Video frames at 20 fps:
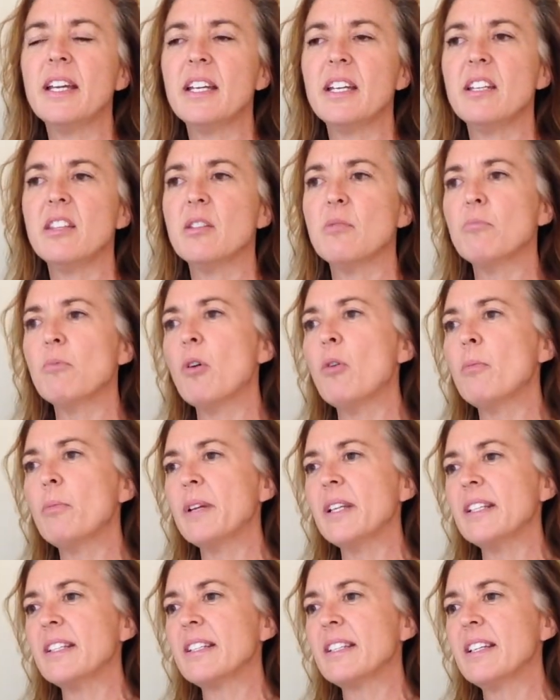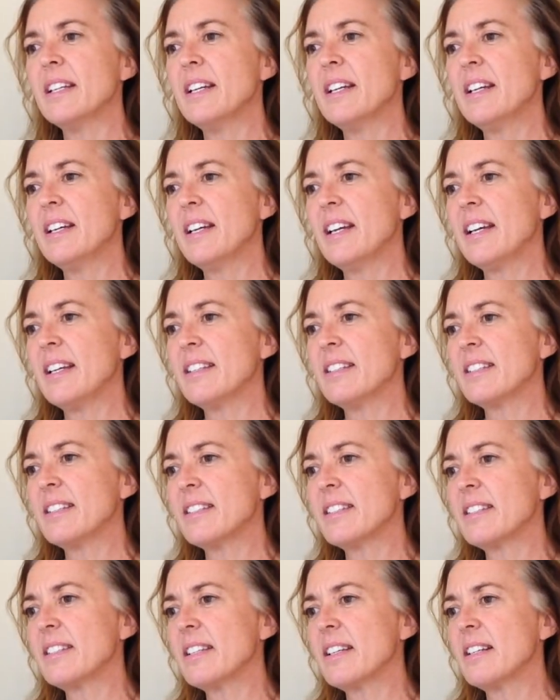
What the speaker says: in the moment has